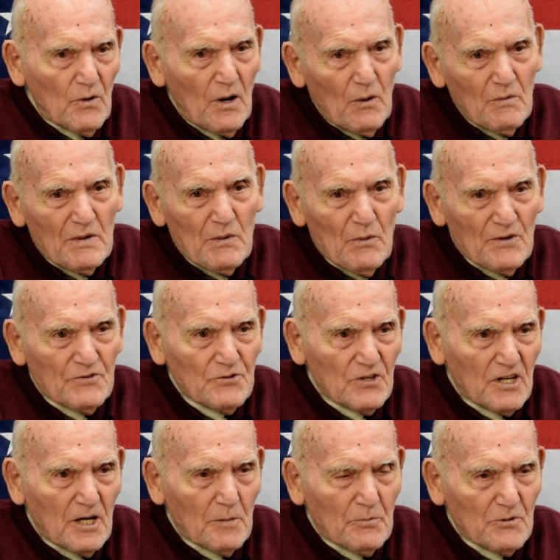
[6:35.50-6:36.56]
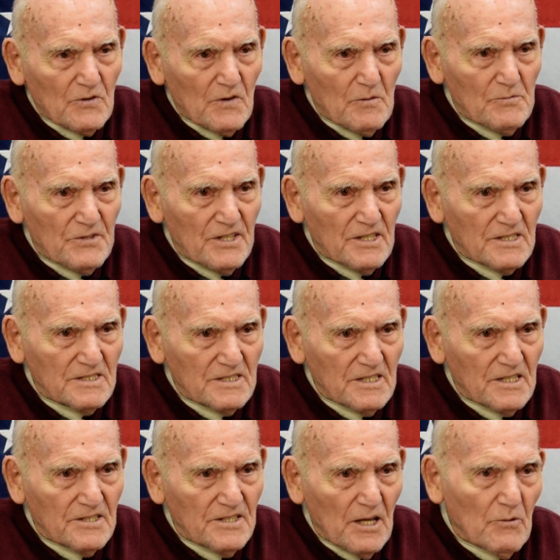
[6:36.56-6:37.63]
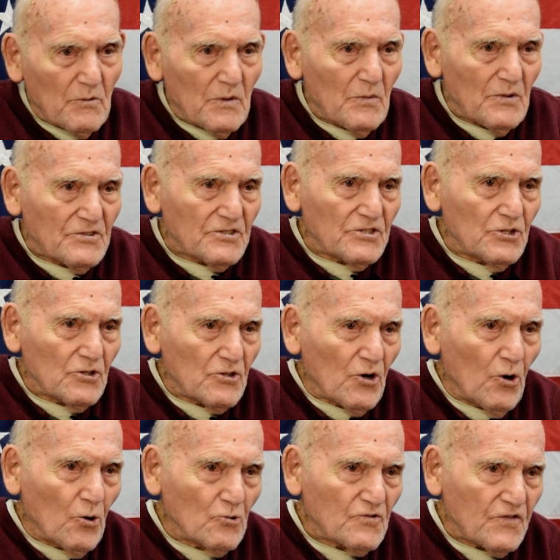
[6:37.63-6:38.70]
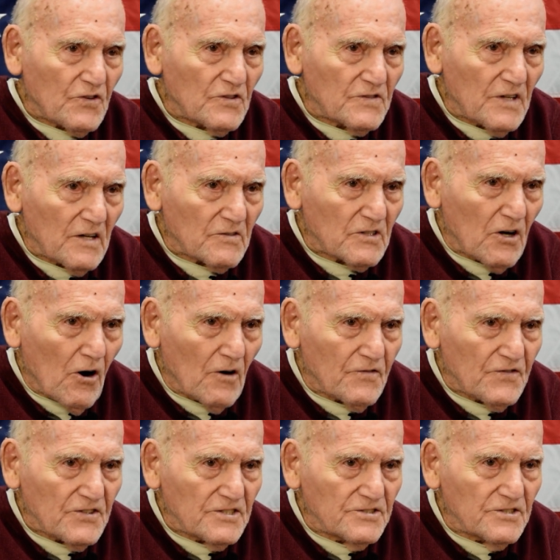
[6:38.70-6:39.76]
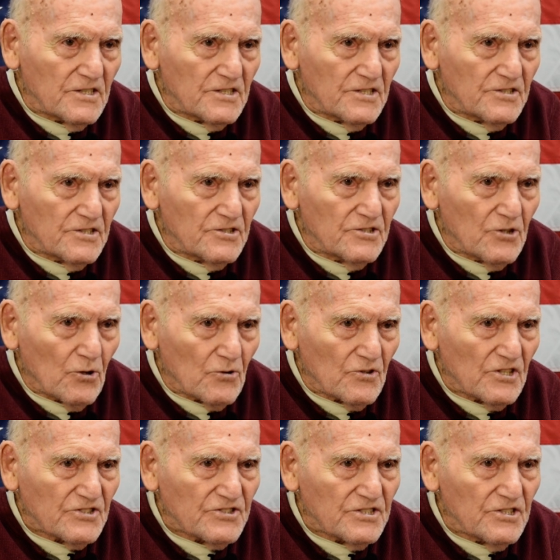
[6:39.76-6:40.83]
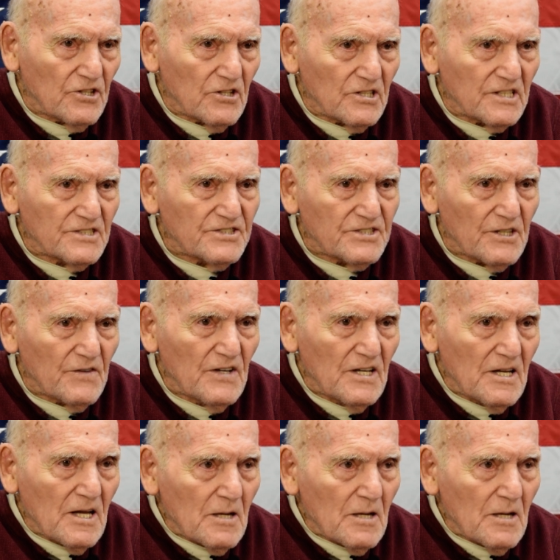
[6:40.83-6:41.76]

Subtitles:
Well, we went to a couple of them, yeah. And then we went to your host for coffee and donuts and all that stuff.